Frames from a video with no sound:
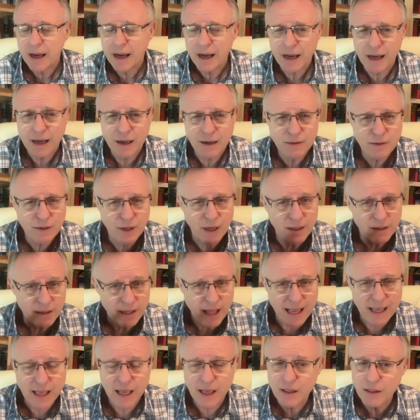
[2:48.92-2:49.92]

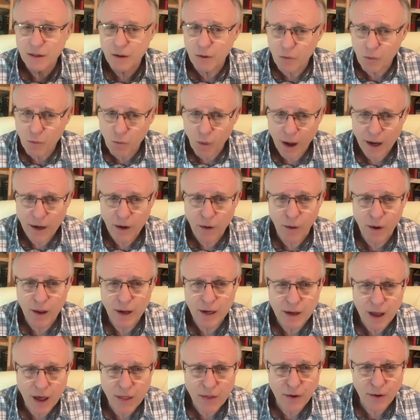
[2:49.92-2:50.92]
liking one or
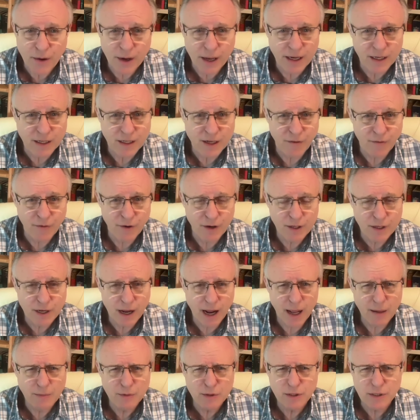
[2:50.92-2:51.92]
another at different
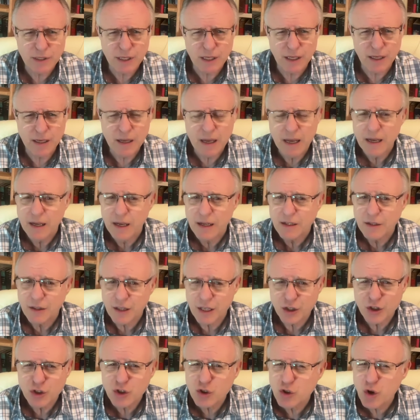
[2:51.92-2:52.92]
times. The
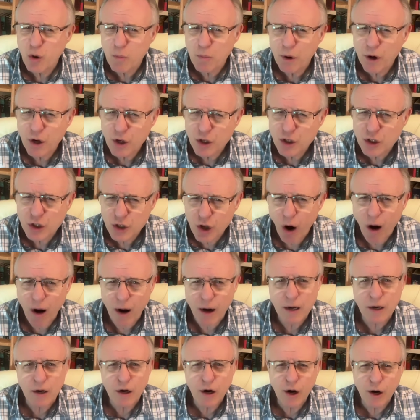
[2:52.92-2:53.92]
super
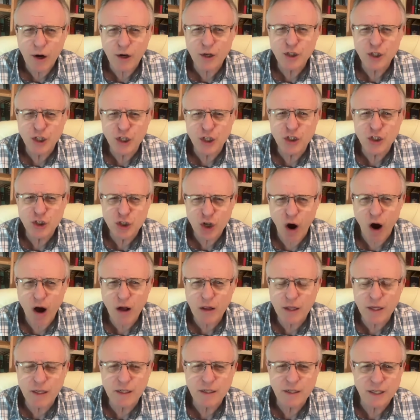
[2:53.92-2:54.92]
dark Hershey
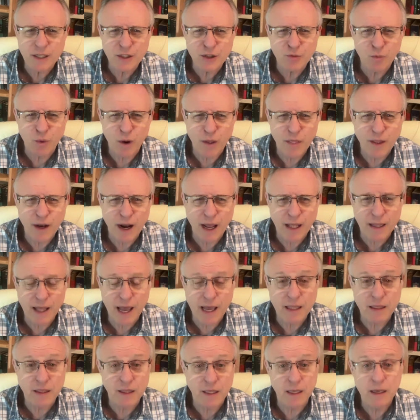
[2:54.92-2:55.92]
chocolate is one that I
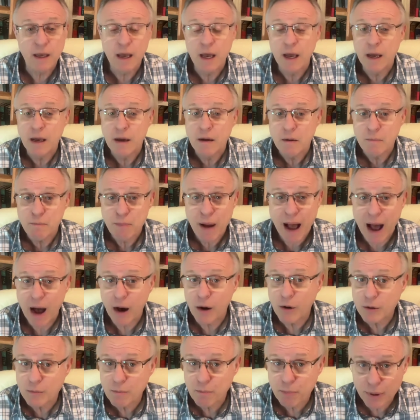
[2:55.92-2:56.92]
like. The
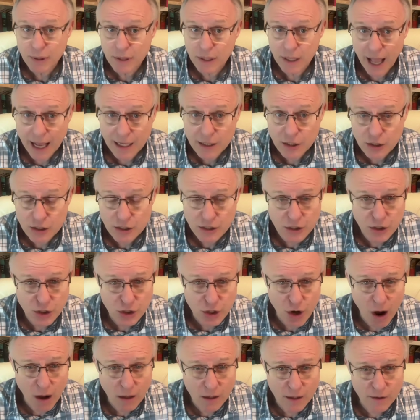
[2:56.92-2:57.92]
Pound Plus
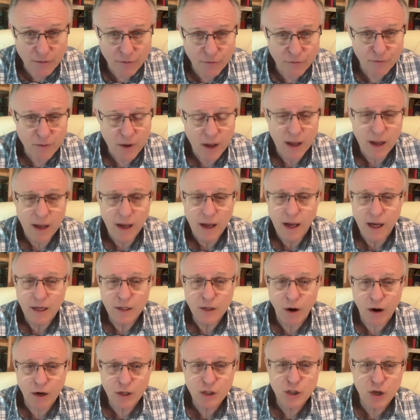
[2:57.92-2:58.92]
chocolate, a
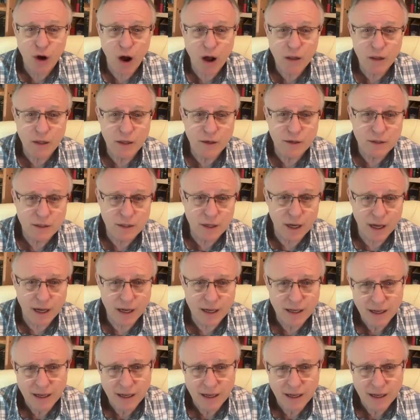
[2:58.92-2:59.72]
dark chocolate,